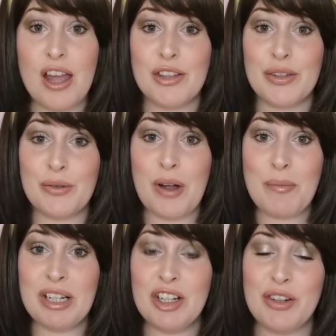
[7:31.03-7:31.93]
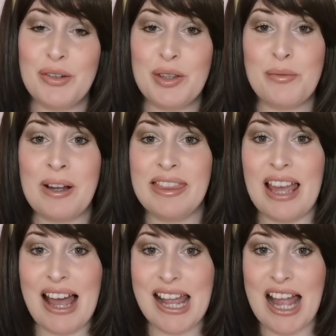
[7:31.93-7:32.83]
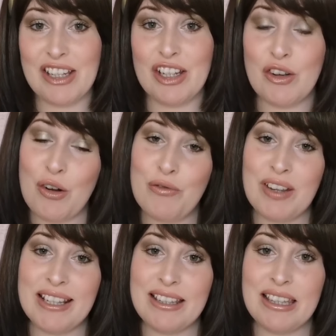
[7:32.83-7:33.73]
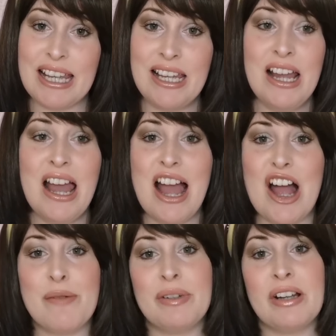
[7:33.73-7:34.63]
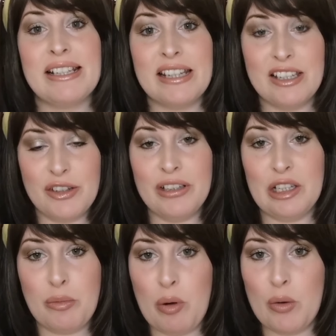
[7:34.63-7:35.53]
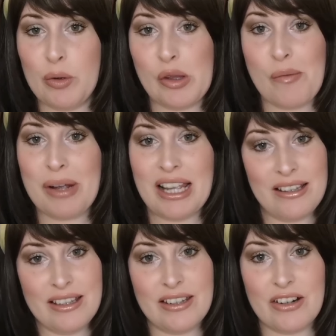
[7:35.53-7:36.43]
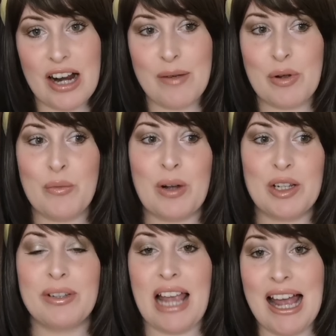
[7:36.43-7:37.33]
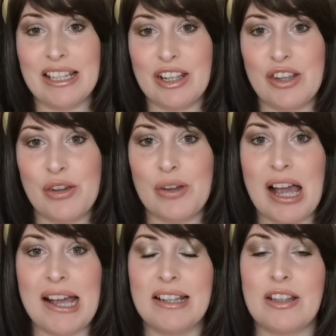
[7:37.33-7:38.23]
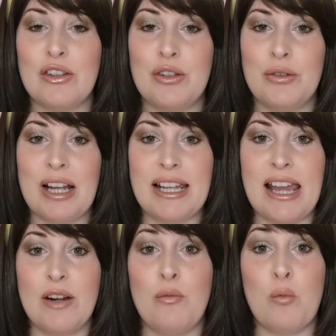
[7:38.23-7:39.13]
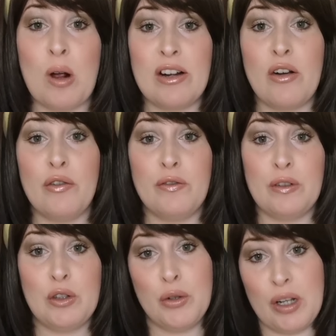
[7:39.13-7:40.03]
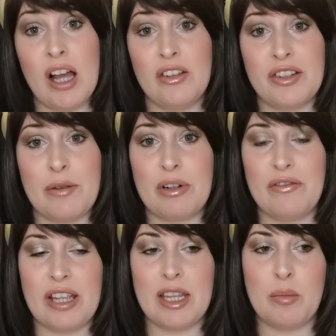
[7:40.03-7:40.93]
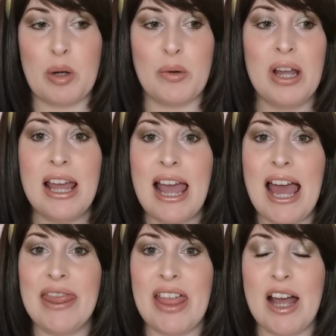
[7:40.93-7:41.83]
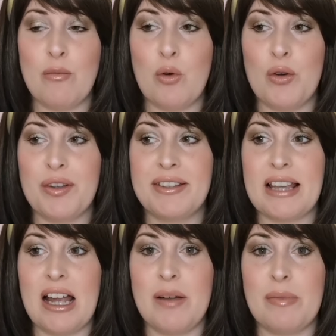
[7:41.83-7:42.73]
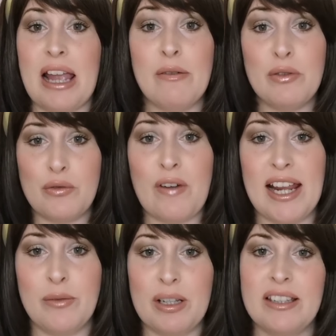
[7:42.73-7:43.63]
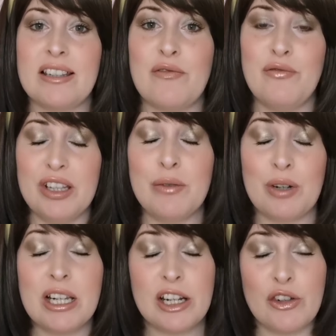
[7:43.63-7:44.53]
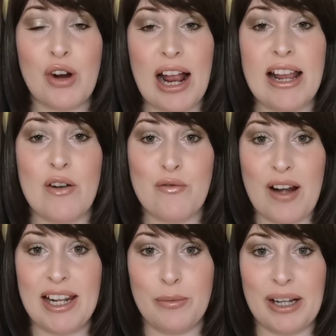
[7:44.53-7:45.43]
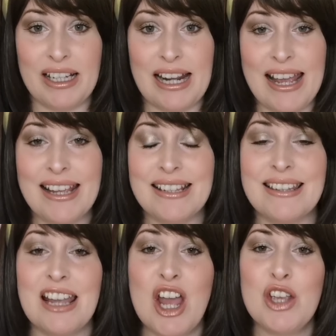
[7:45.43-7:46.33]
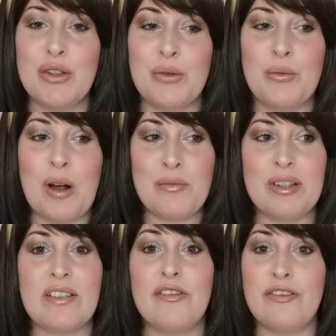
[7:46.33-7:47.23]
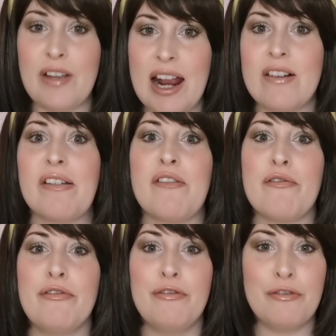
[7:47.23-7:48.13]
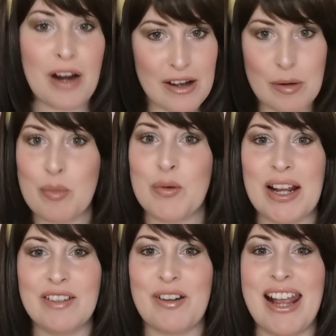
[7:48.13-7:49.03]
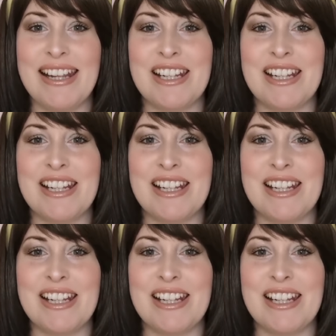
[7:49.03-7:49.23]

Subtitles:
So I'm going to show you the one that I actually got recently. Now I did do a little poll on my Instagram, which was asking you guys, do I get one of two colours that were available? And that was out of the red ones, because I really wanted to try a red wig next. So one was a very bright red.